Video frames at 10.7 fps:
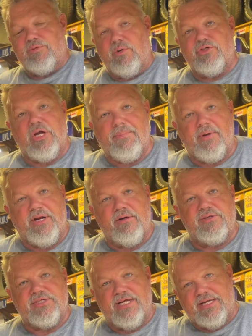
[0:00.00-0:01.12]
want to jump on here and
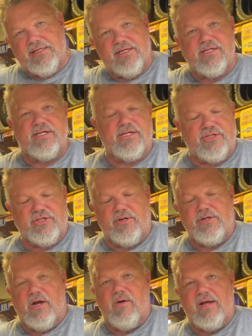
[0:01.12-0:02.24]
say, to show
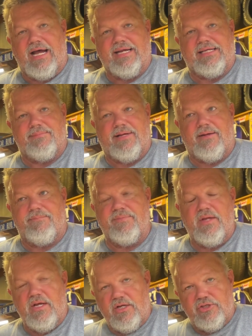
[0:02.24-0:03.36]
y'all how to get them out.
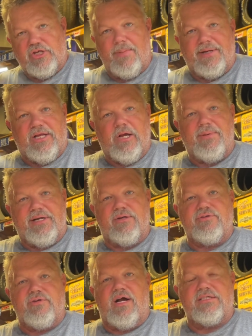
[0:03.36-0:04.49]
Sean McNeil, McNeil's
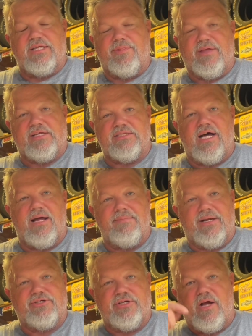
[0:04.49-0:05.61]
Garage, say thanks a lot. Make
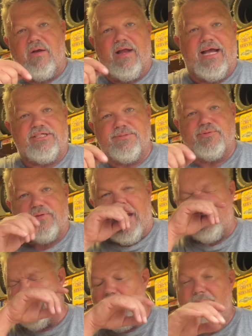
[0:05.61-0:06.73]
sure y'all like,
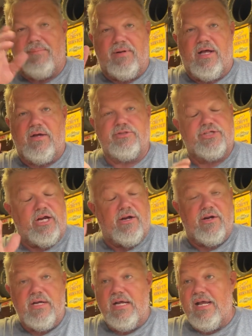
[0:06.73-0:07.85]
subscribe, comment below, share
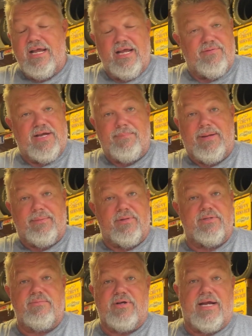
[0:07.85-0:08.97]
if you got people that's
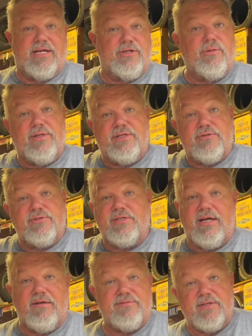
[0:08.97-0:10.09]
trying to do this
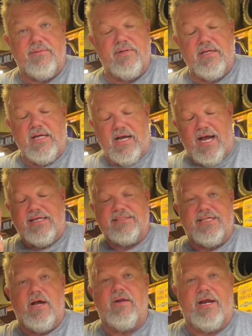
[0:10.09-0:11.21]
themselves. So, all right, see
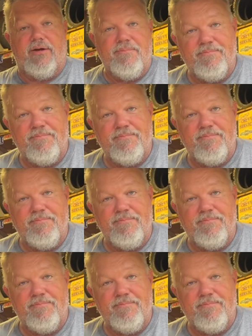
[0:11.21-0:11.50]
y'all later.